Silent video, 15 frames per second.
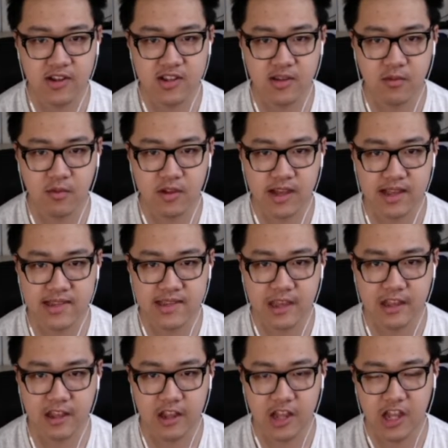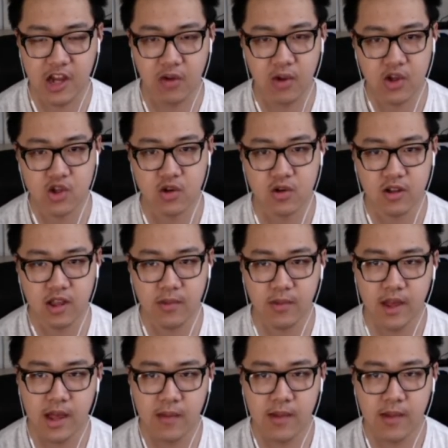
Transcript: from what I said in the original clip,